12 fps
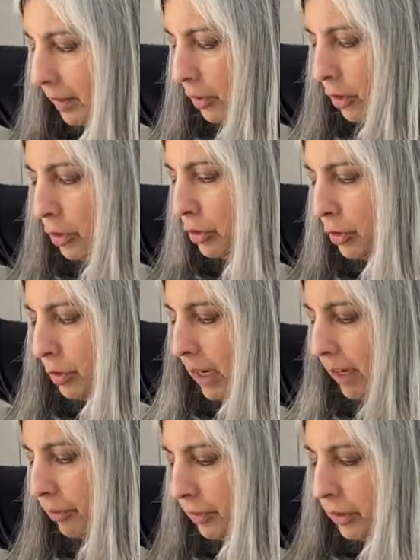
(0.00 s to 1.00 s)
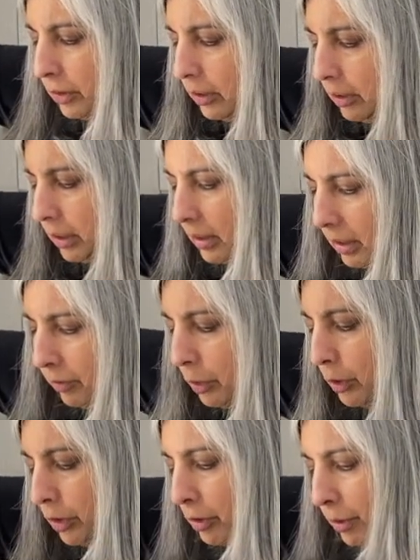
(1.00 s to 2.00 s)
So you do have to, if you're
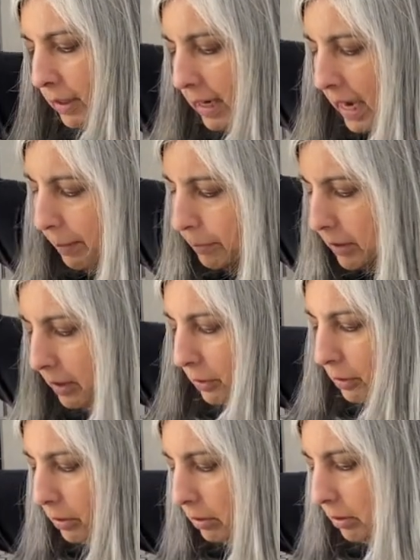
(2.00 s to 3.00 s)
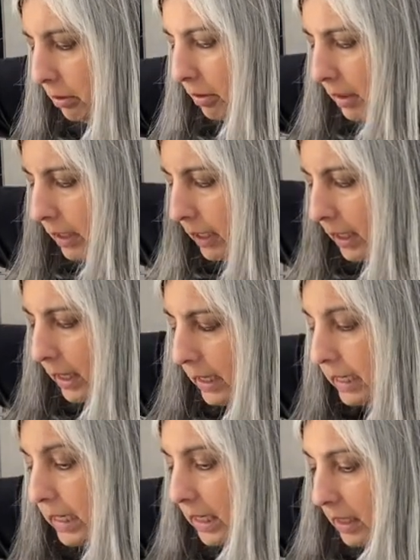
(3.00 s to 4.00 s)
going to adapt, you do
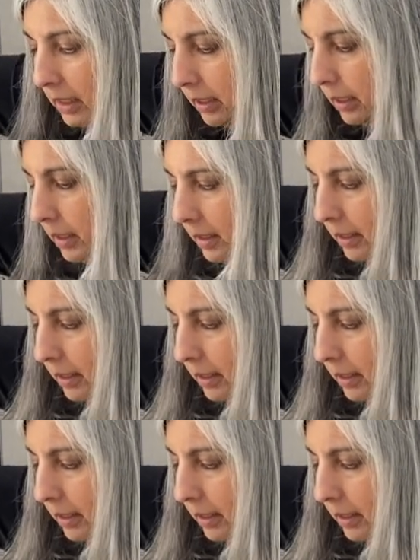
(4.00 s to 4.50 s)
learn.